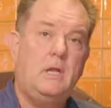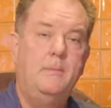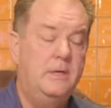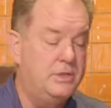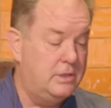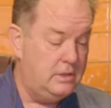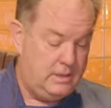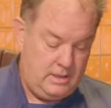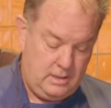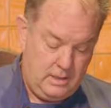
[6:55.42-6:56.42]
I'm going to turn
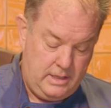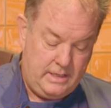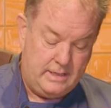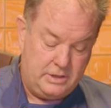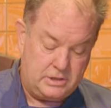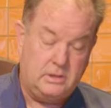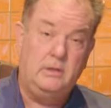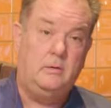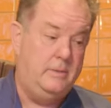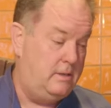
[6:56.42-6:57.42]
the heat down just a
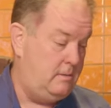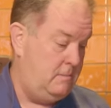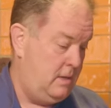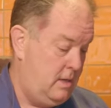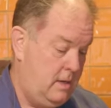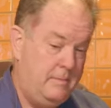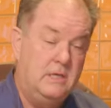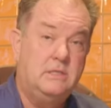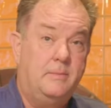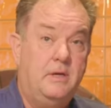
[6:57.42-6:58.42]
little bit
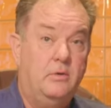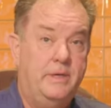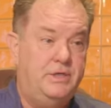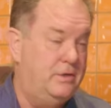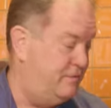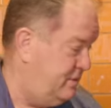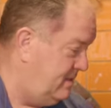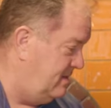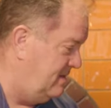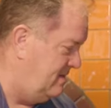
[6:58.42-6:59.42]
because I'm going to reach over
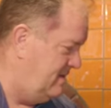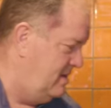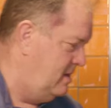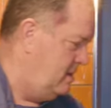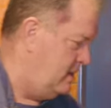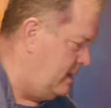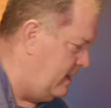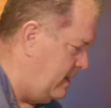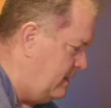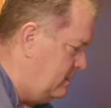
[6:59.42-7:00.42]

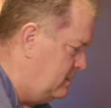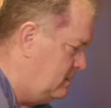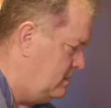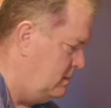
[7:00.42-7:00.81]
and